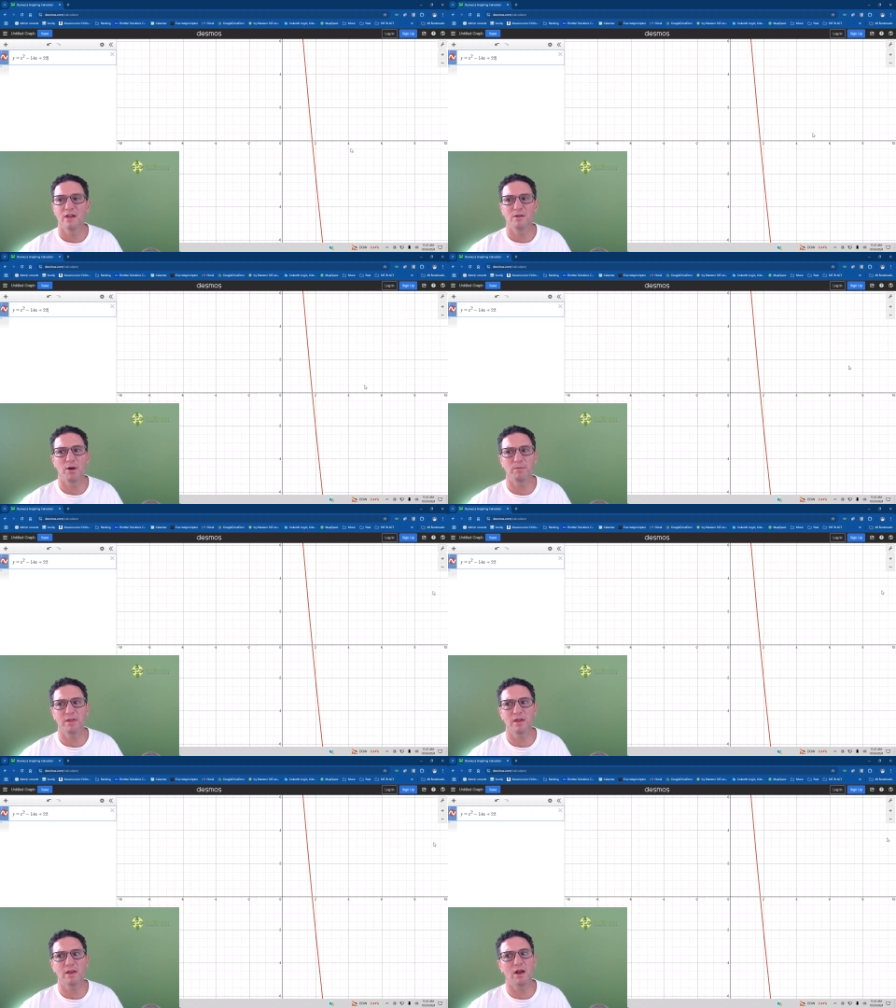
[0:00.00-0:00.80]
You might be
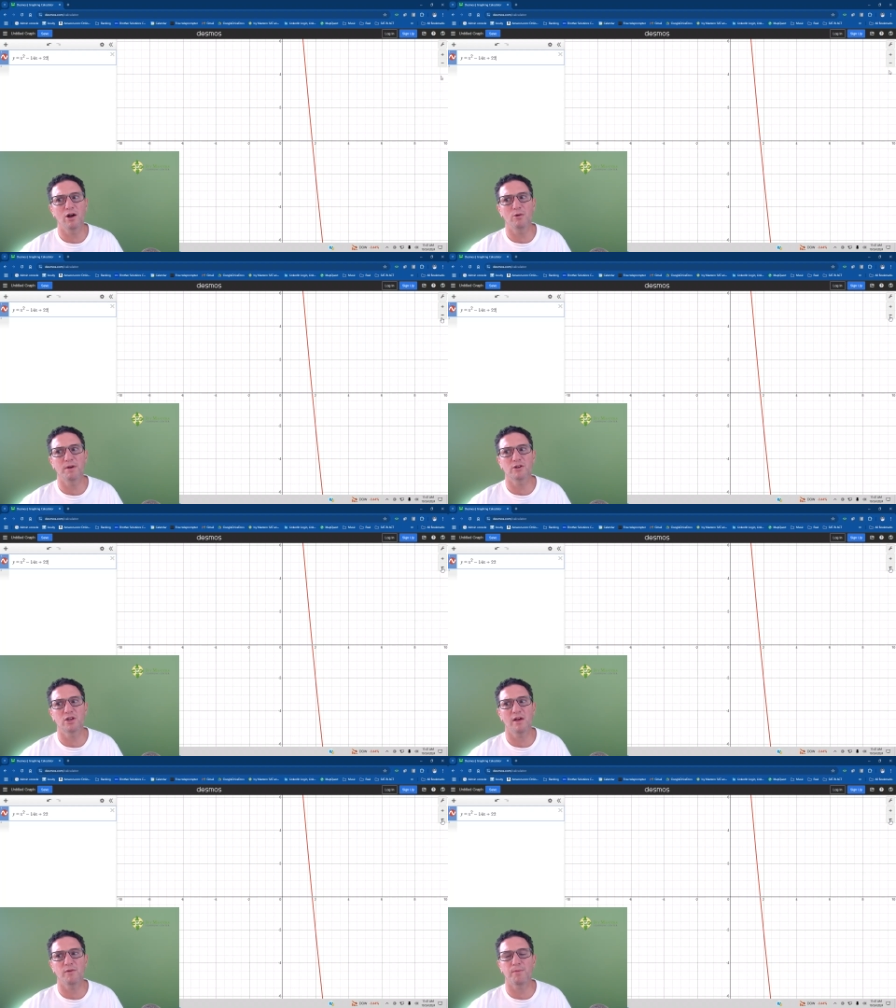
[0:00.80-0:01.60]
thinking, oh, but I should
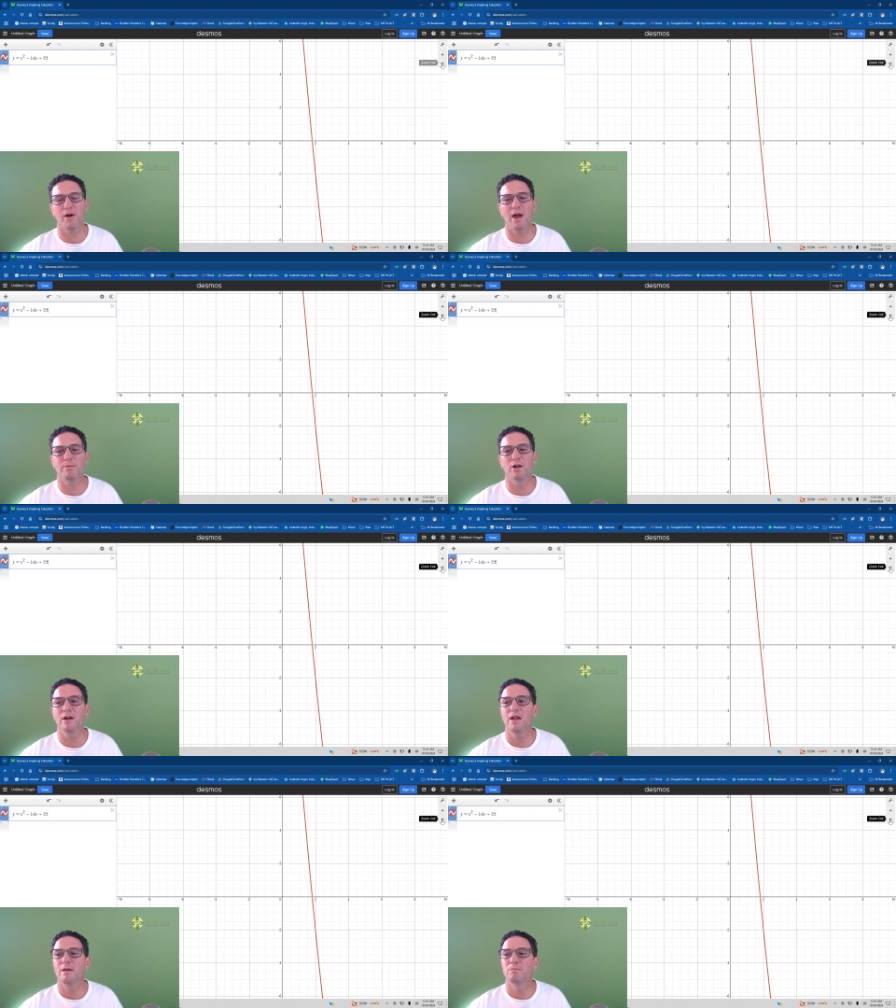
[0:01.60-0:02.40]
have a
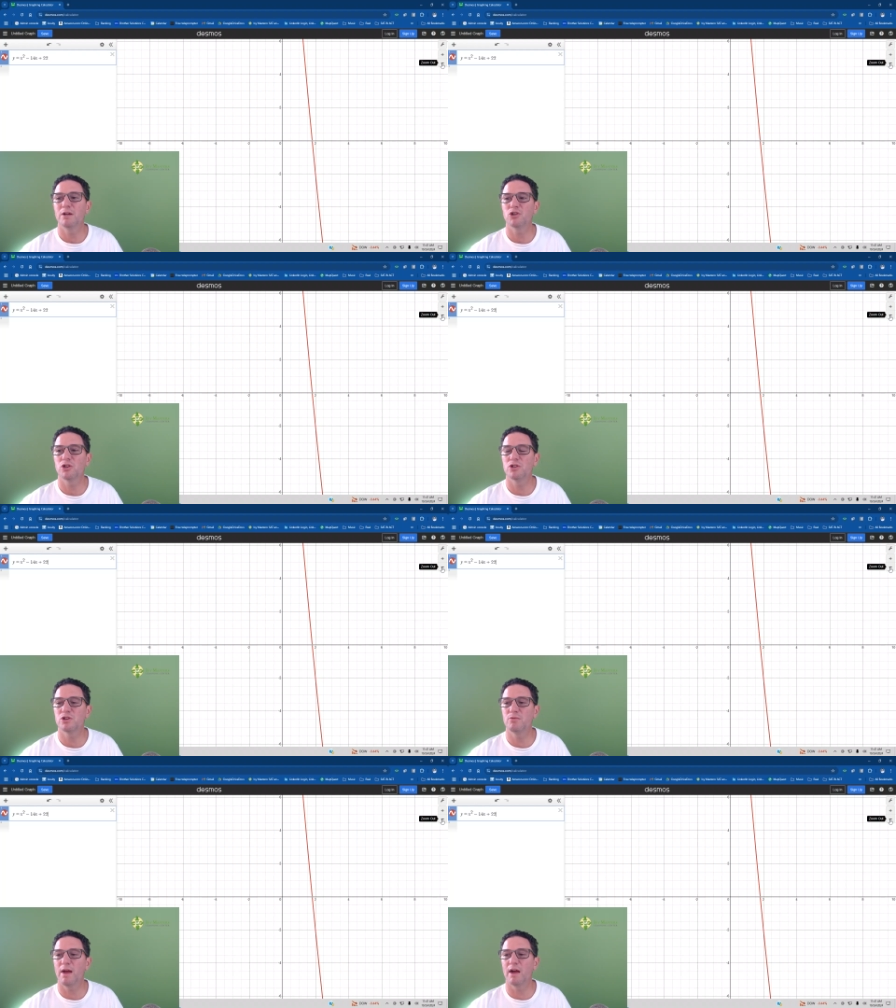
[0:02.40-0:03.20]
parabola. Make sure you
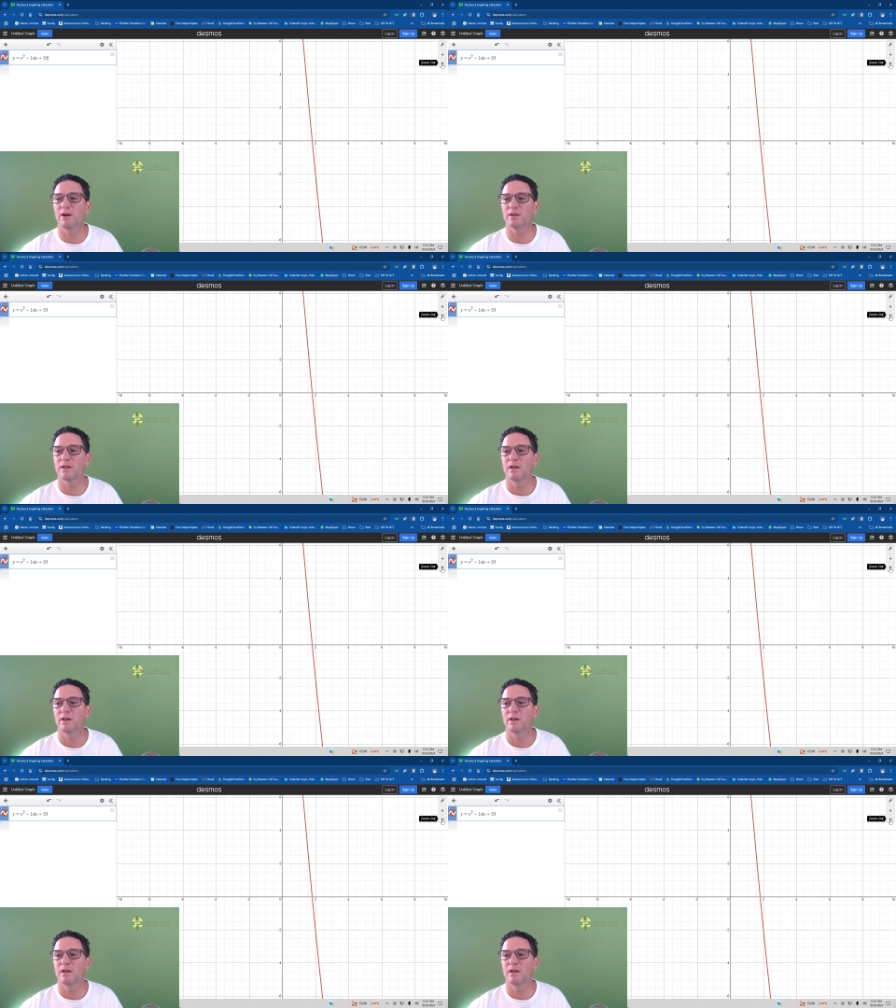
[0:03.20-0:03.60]
zoom out.